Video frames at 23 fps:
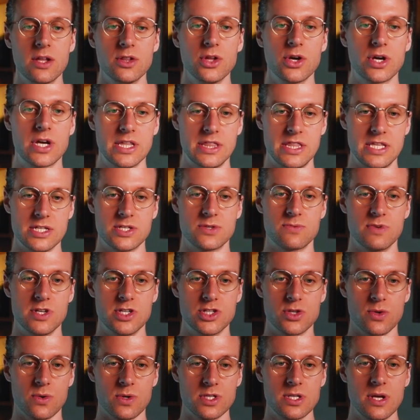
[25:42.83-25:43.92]
a look at this
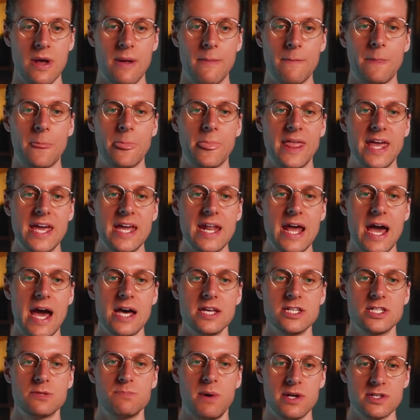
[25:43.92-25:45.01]
resource. It
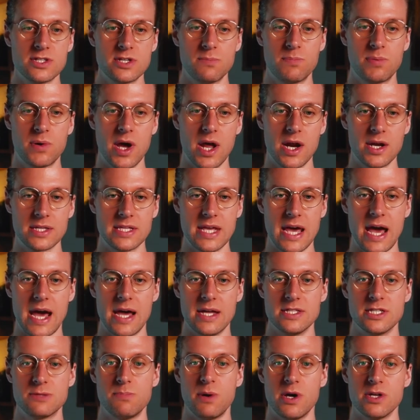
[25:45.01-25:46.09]
has sponsored product
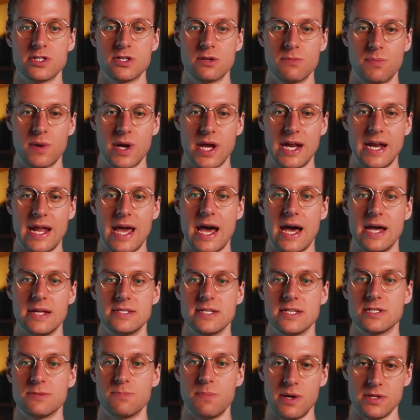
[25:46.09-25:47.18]
ads, sponsored brand ads,
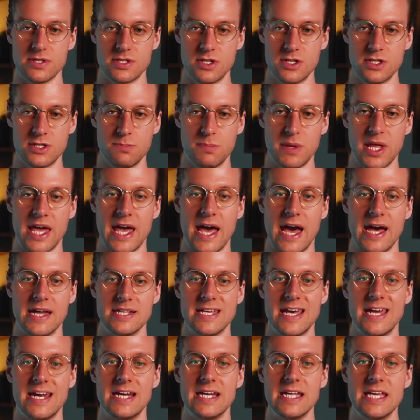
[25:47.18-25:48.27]
and sponsored display ads.
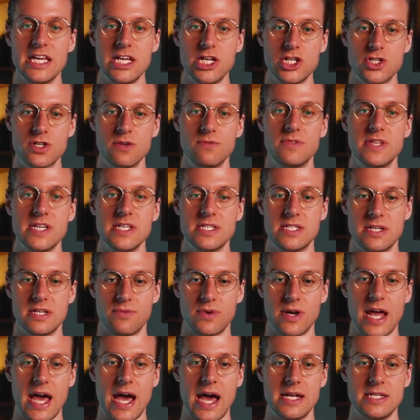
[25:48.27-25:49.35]
And in each of these
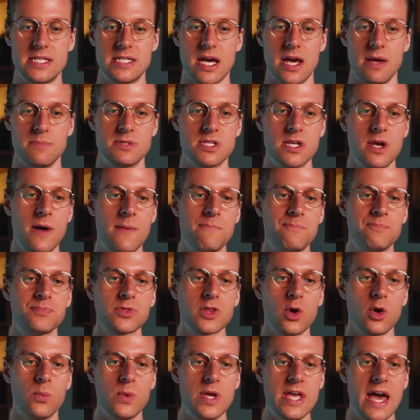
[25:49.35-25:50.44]
different ad types,
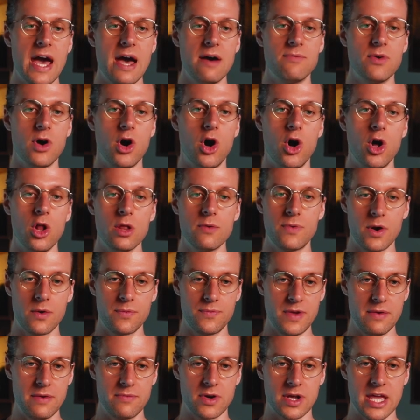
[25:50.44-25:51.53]
we have all of our
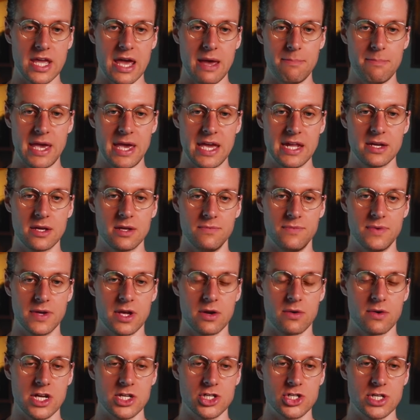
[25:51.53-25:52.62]
favorite campaign
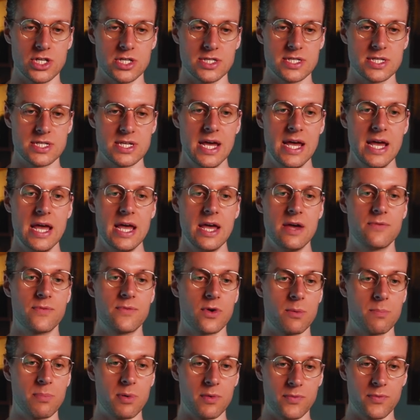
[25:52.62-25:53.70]
configurations
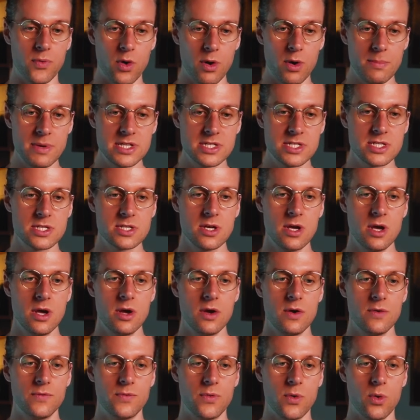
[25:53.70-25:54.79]
for performance,
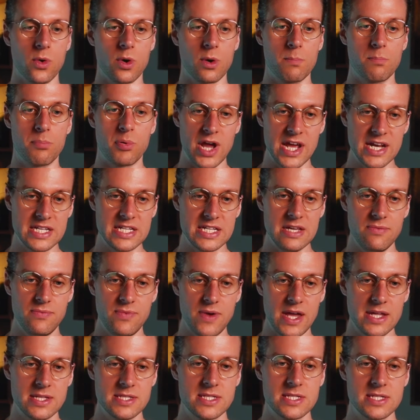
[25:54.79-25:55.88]
for brand
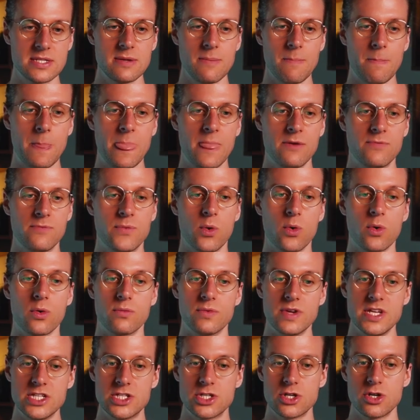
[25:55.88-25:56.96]
defense, for
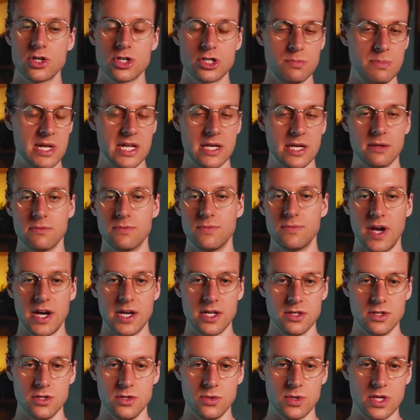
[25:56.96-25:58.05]
research, meaning
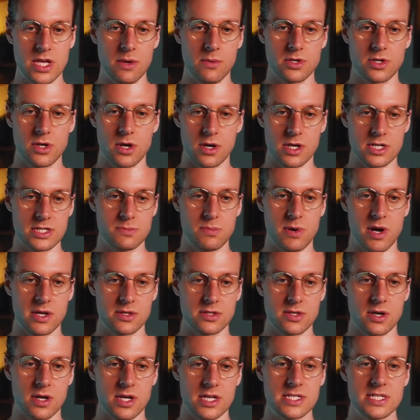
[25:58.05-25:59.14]
finding new keyword targets, product
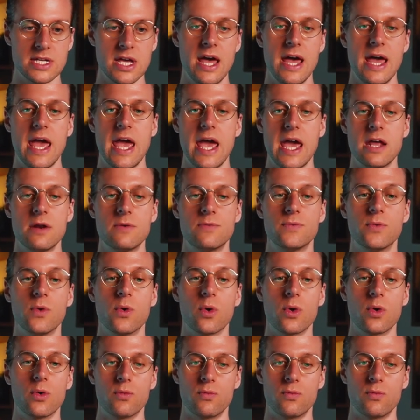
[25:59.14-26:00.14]
targets, and for